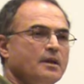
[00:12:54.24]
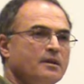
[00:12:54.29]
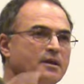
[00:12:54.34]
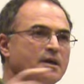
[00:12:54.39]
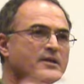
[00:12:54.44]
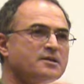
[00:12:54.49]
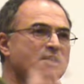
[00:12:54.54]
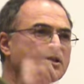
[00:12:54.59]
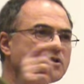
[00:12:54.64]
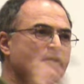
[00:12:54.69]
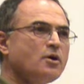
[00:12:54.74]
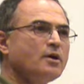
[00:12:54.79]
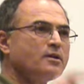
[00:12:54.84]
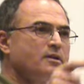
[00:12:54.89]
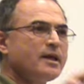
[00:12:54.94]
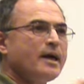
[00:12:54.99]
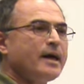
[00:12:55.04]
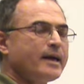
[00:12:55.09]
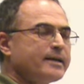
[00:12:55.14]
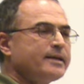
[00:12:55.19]
This is
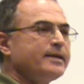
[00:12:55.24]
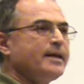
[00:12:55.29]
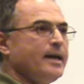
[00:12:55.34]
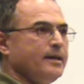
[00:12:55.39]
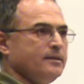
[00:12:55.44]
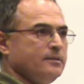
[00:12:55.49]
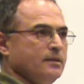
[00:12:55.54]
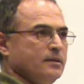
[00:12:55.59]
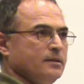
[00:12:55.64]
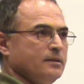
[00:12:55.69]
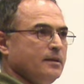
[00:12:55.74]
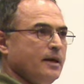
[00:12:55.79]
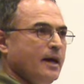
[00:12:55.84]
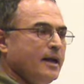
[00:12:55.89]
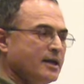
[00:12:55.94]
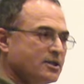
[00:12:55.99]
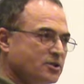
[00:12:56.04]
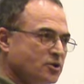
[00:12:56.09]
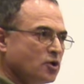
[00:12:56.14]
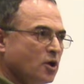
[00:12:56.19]
what they are claiming.
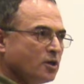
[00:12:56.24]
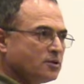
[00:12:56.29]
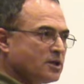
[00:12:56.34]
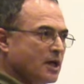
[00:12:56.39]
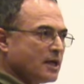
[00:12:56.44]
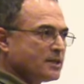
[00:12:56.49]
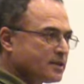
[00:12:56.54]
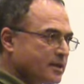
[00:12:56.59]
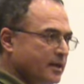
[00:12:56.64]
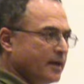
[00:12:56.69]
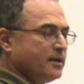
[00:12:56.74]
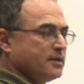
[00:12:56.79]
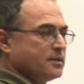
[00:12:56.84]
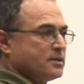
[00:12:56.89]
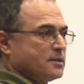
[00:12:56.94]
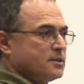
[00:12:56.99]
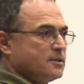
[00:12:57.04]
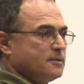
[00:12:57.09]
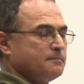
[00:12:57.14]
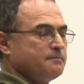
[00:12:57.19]
And it's not just
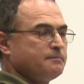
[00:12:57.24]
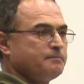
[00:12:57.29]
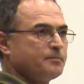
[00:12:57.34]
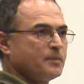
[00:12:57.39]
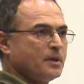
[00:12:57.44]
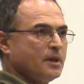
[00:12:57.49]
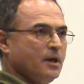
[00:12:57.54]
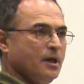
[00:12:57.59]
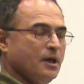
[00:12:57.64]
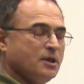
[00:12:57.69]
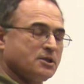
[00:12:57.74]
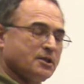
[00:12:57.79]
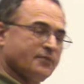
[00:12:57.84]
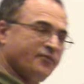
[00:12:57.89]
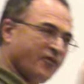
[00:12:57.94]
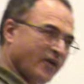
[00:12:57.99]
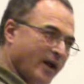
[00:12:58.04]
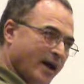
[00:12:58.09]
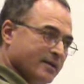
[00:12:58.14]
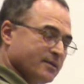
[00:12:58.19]
Greece.
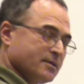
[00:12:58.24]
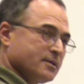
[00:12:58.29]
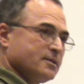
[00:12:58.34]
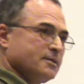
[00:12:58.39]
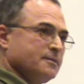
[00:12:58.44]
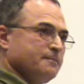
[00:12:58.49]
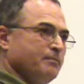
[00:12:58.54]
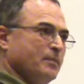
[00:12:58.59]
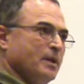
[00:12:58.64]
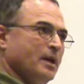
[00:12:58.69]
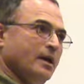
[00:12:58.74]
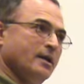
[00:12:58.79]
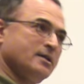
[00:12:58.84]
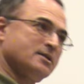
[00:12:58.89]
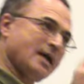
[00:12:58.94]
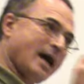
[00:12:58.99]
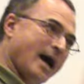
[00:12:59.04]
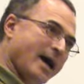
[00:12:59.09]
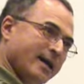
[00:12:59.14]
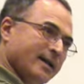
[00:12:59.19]
It's France,
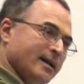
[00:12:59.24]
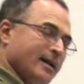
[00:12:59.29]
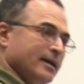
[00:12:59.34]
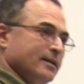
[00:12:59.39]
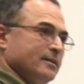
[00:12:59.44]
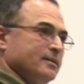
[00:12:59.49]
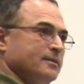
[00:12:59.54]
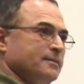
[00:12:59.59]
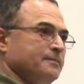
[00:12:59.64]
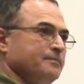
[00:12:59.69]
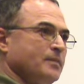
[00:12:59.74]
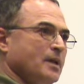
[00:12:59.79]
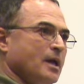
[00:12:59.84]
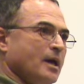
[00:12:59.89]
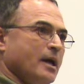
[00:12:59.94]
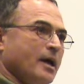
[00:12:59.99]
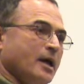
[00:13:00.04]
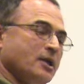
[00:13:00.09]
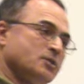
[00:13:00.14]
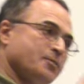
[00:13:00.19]
it's Ireland,
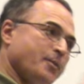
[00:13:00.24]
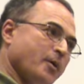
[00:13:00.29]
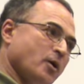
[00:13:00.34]
it's